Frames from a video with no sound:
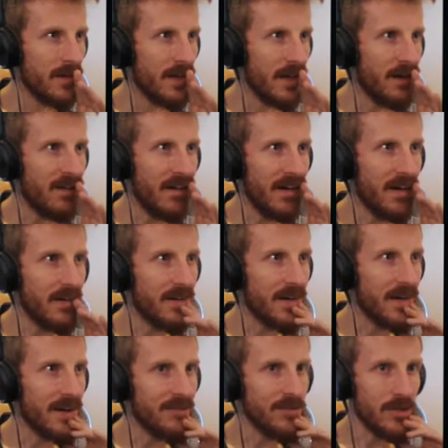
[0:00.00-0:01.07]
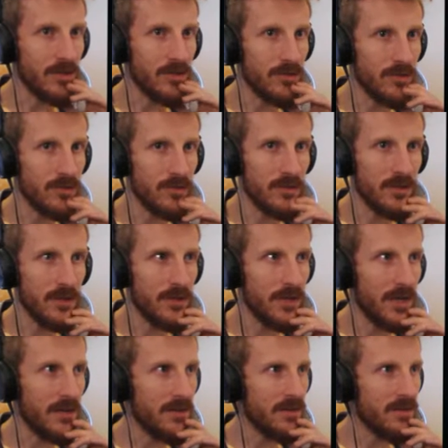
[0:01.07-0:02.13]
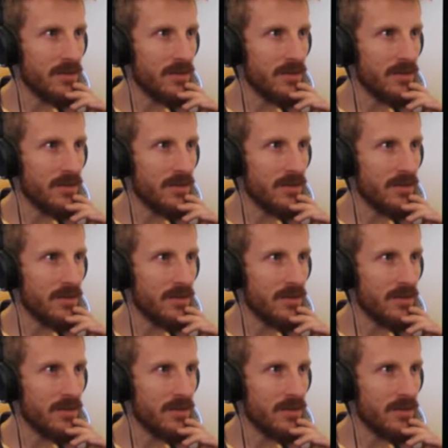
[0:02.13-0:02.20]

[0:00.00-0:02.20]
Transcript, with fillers: Now I'm gonna have to go so slow now.